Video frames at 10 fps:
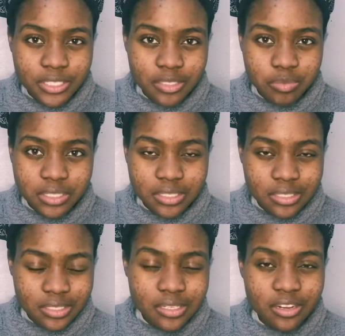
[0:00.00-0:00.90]
but it's
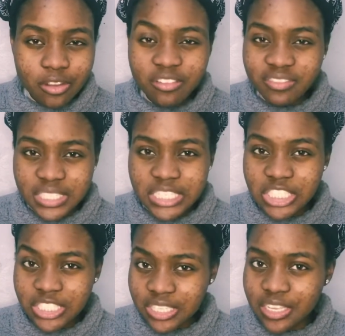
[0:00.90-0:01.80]
still a conversation
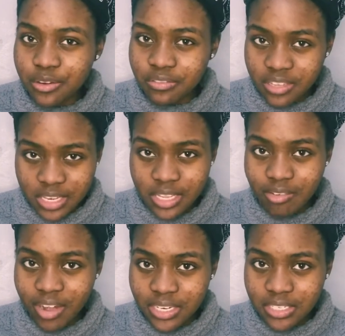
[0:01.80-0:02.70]
at the end of the day,
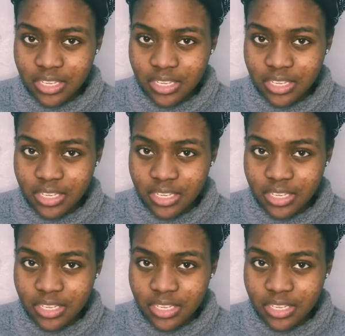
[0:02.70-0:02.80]
right?